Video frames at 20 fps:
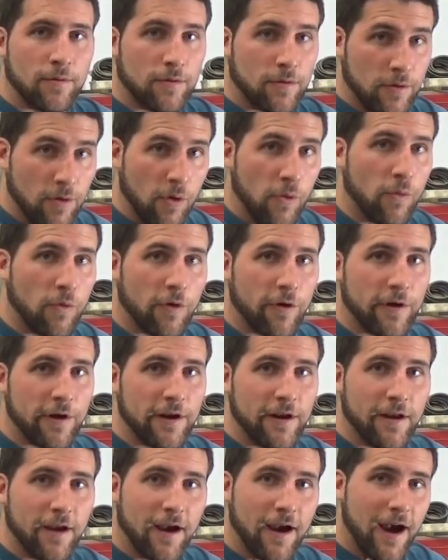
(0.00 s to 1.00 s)
So don't
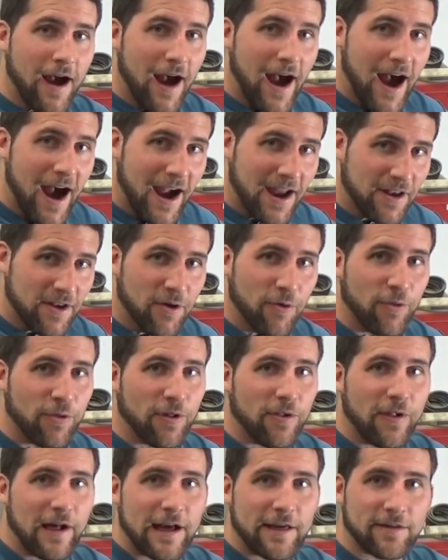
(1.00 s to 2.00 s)
worry, I know the
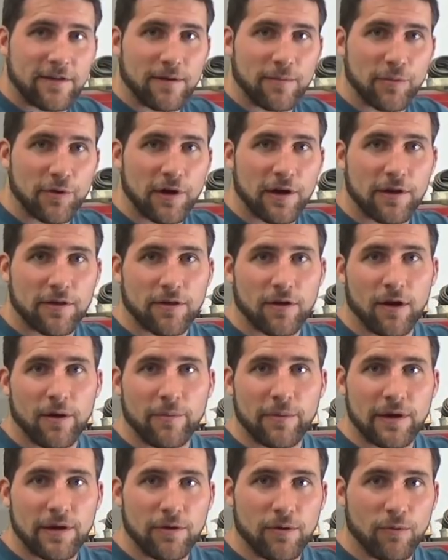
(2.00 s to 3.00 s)
last time you guys saw
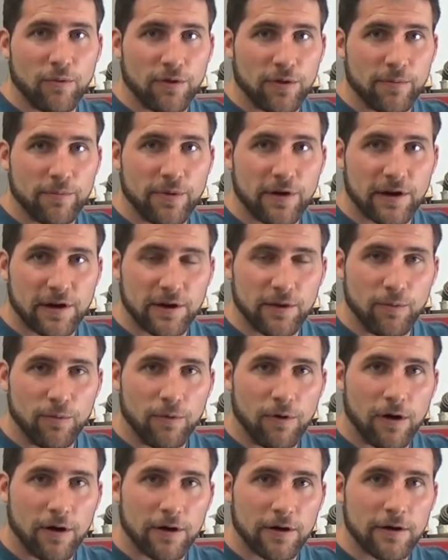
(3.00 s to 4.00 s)
me with a bucket of
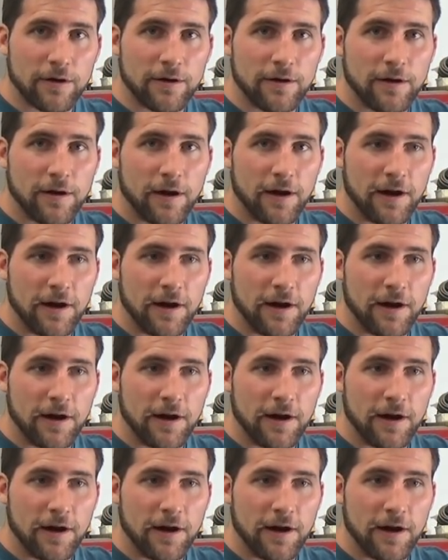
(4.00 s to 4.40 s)
water,